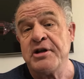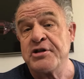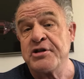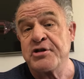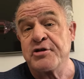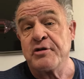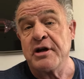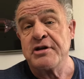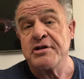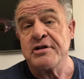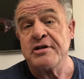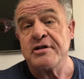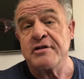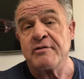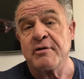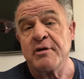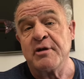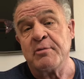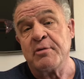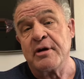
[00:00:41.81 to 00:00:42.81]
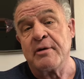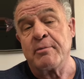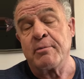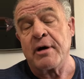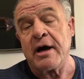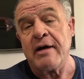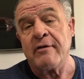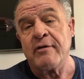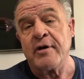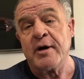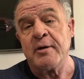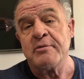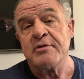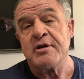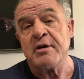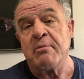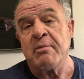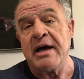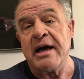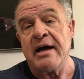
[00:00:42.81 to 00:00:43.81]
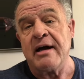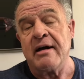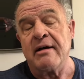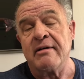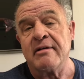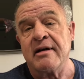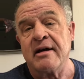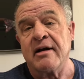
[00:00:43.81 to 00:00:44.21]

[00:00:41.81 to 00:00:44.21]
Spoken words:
instructions from the book of Proverbs about